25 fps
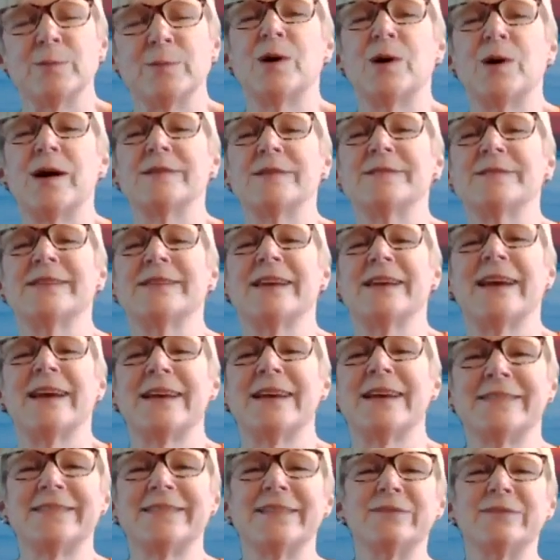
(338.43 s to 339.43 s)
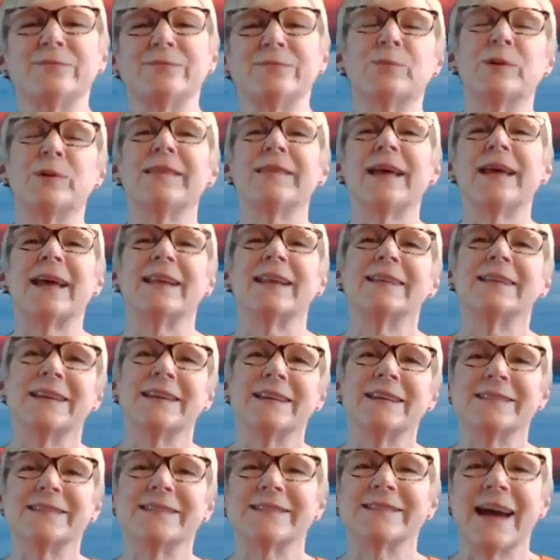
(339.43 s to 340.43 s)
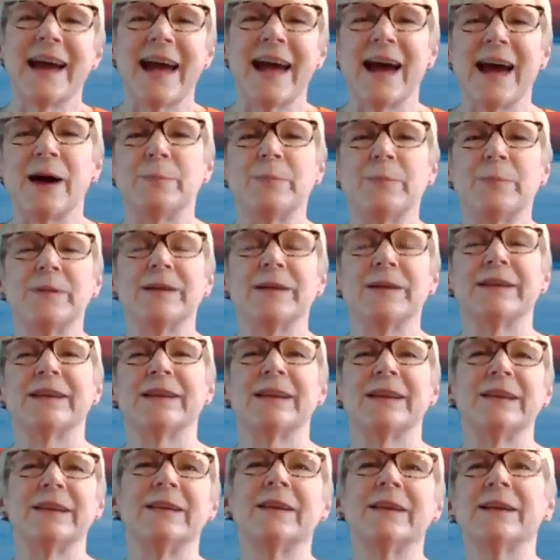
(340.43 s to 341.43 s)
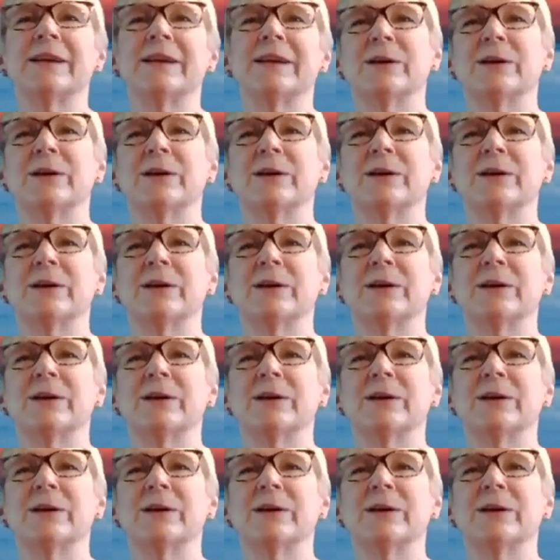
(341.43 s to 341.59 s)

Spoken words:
process and when that needs to happen